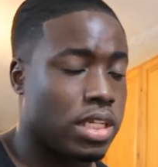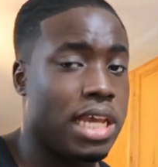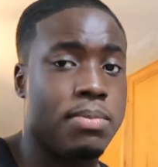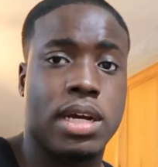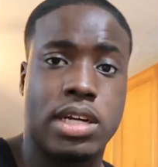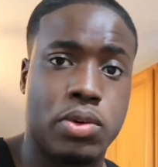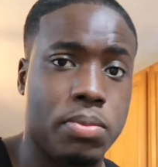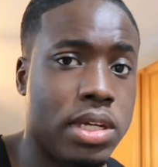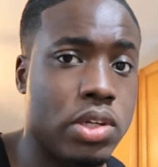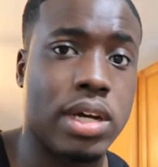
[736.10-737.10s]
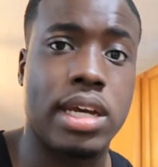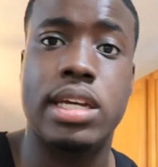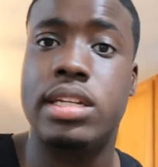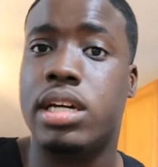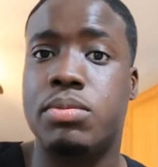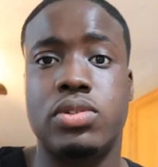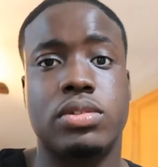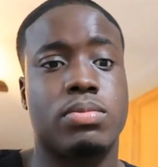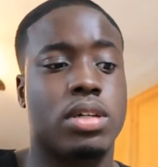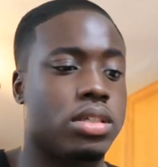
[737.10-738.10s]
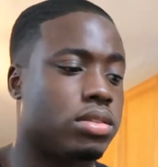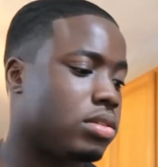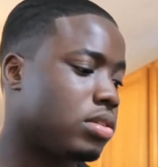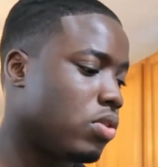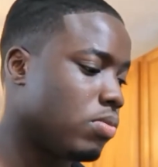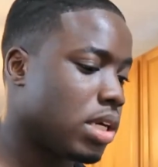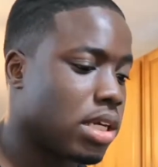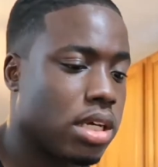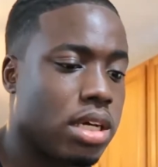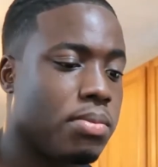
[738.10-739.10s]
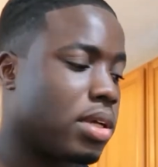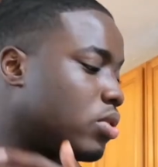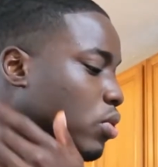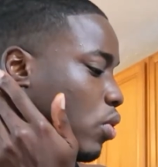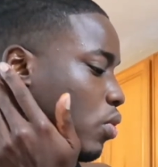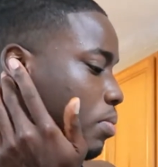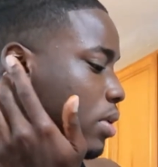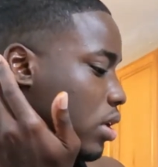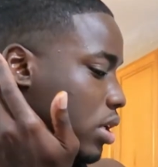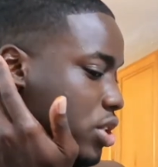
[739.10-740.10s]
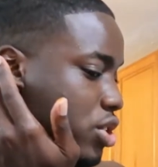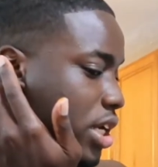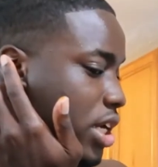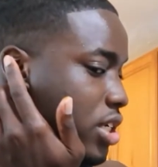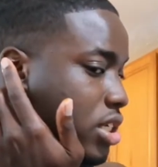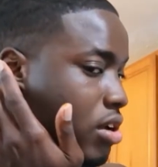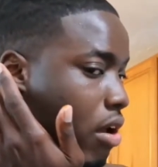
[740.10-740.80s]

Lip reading: Anybody know me? No, I hate Domino's, bro. Oh my god, I'm about to throw the whole meal in the trash.